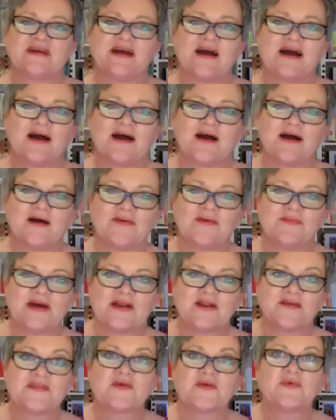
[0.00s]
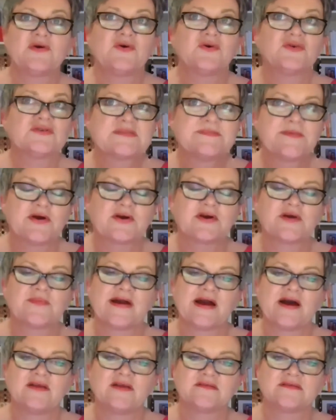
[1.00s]
And I think we all spoke
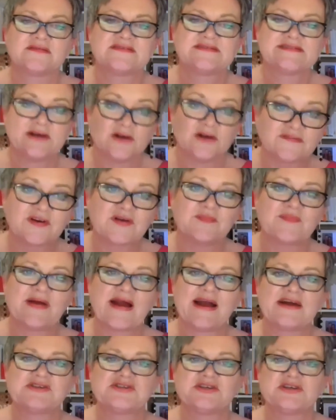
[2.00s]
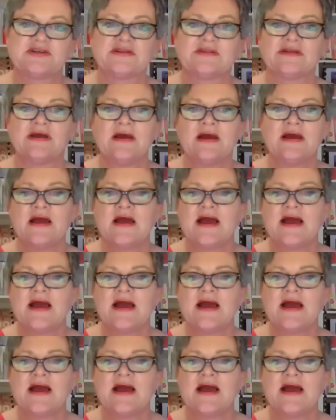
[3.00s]
about self-compassion